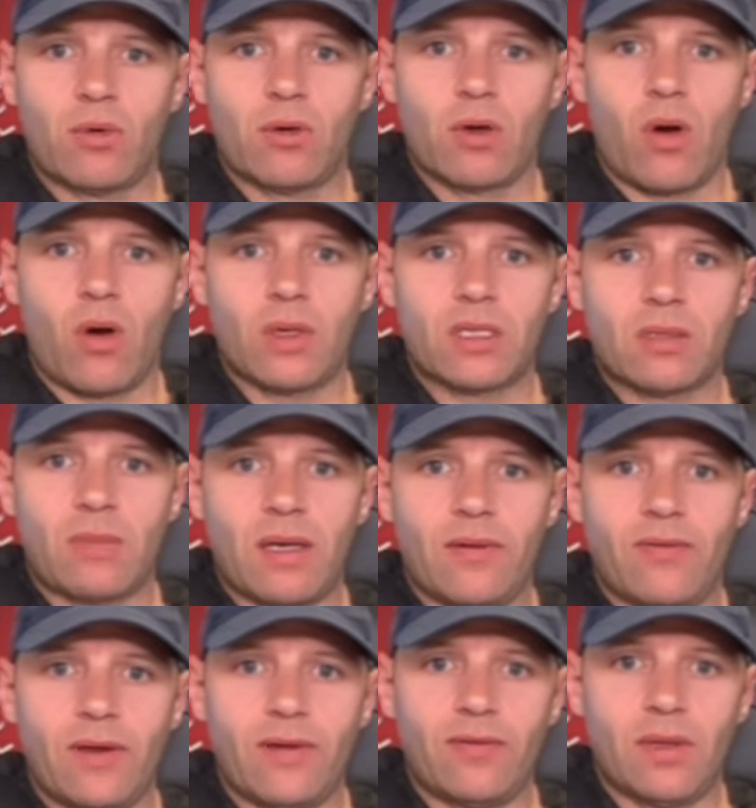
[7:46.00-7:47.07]
Do you think I'm going to go
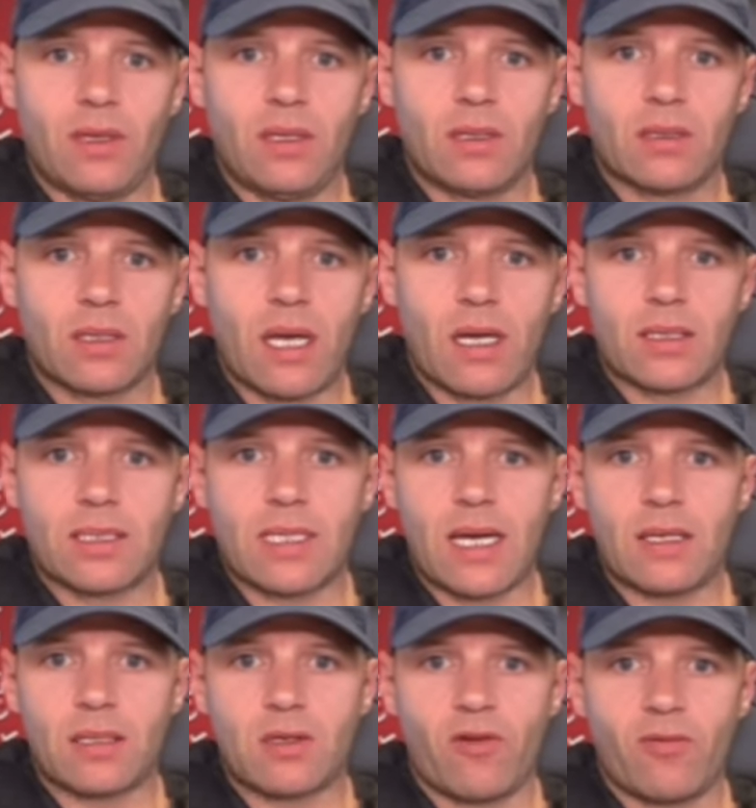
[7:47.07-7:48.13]
into my 50s
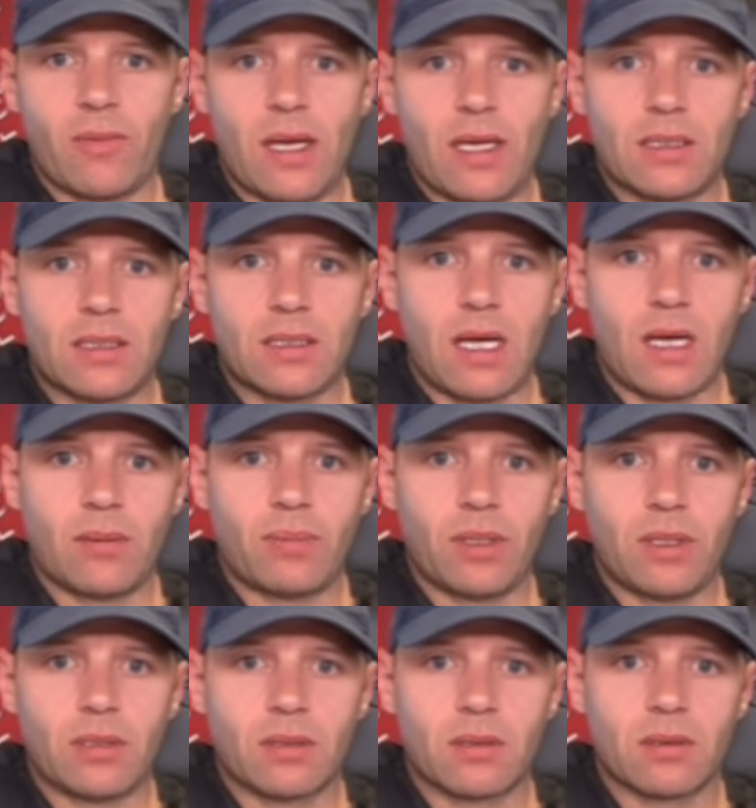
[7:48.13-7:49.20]
getting tethered off
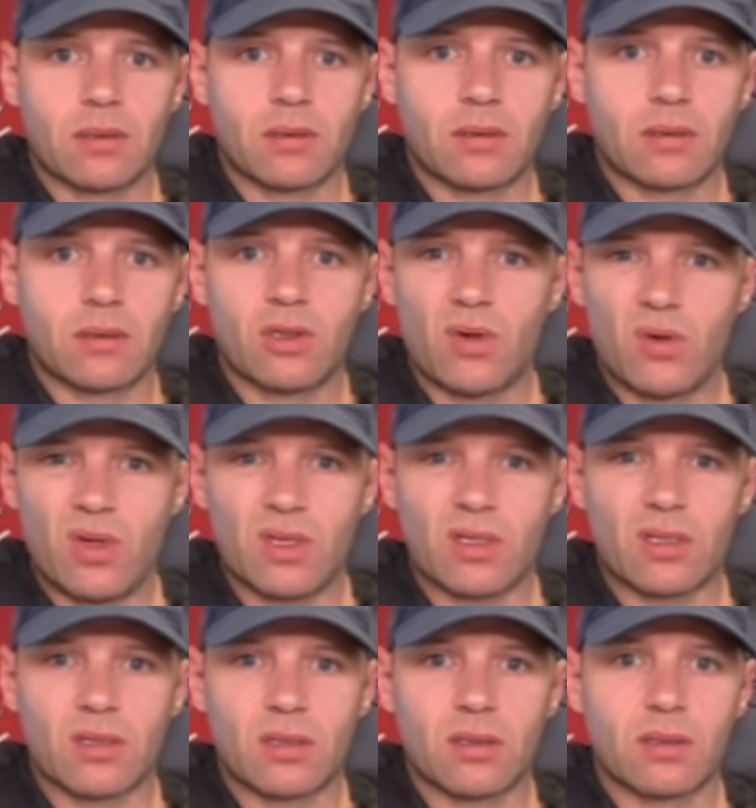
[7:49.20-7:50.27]
Merseyside Police?
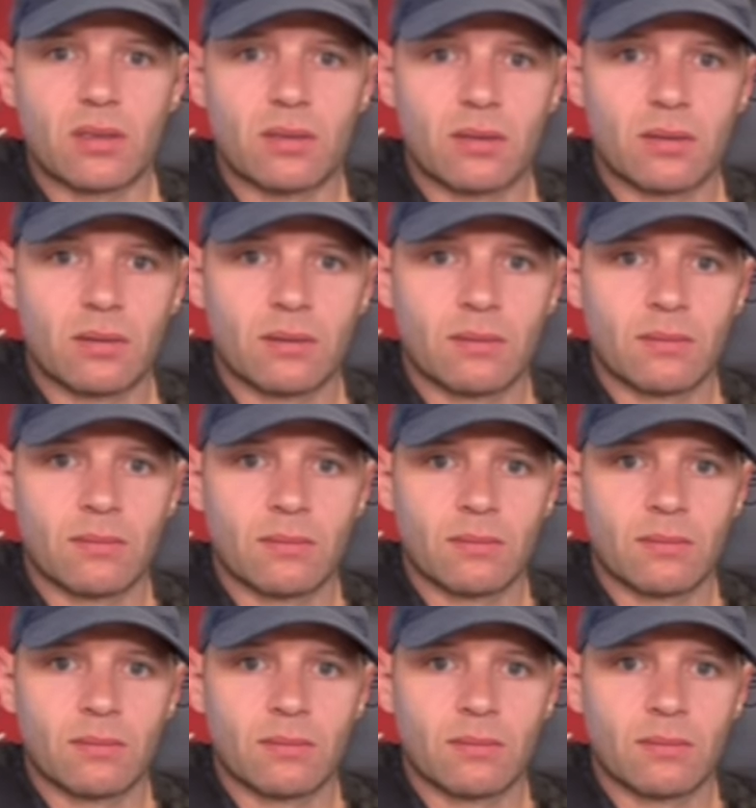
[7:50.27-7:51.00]
2 years.